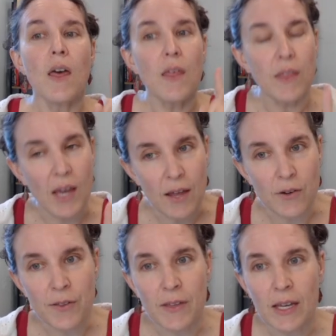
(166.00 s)
The
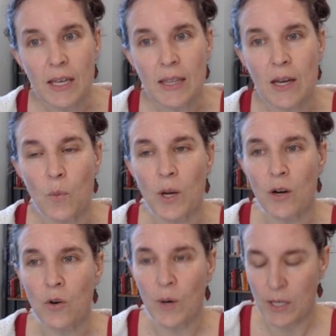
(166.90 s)
other thing that we are
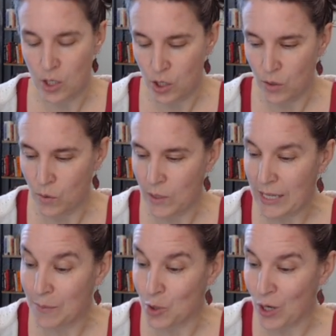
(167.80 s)
going to
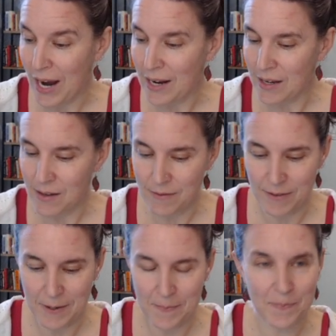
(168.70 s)
keep track of
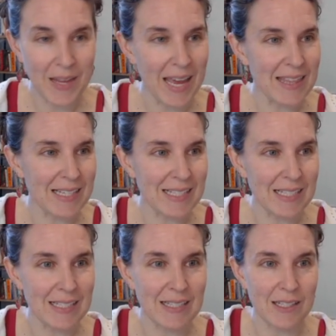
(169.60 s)
and this
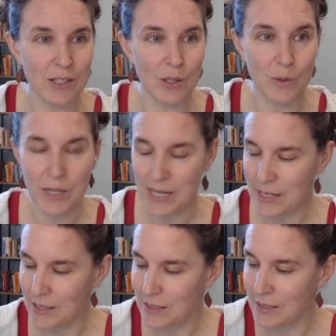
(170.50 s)
is
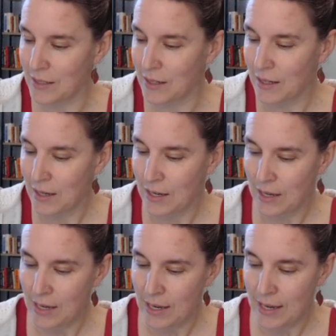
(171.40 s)
glorious,
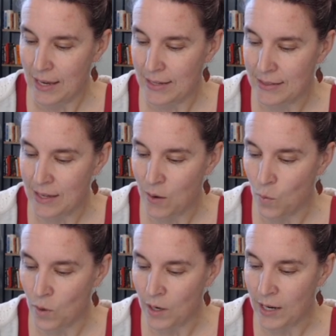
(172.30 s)
is that
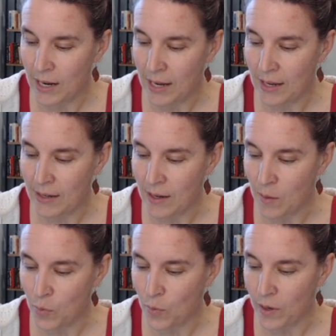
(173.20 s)
we're going to end
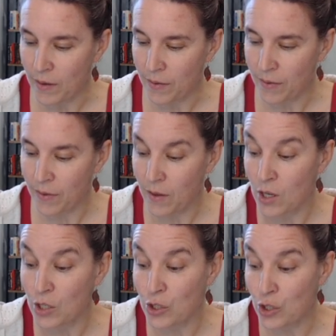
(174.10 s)
up with
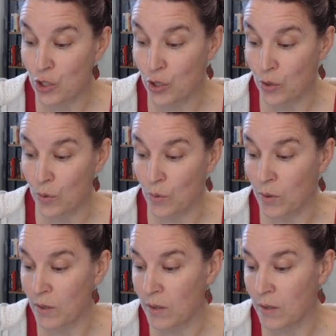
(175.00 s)

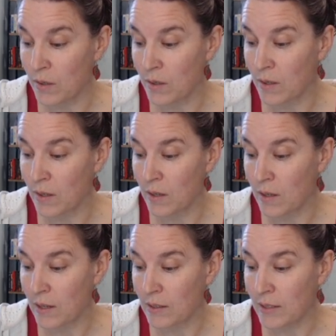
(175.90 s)
two
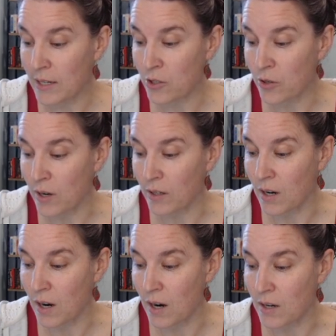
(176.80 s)
electron
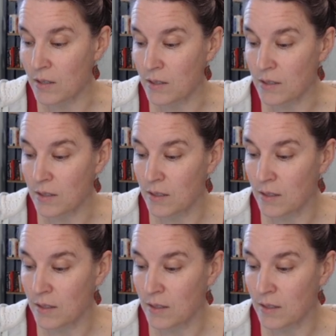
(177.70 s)
cars.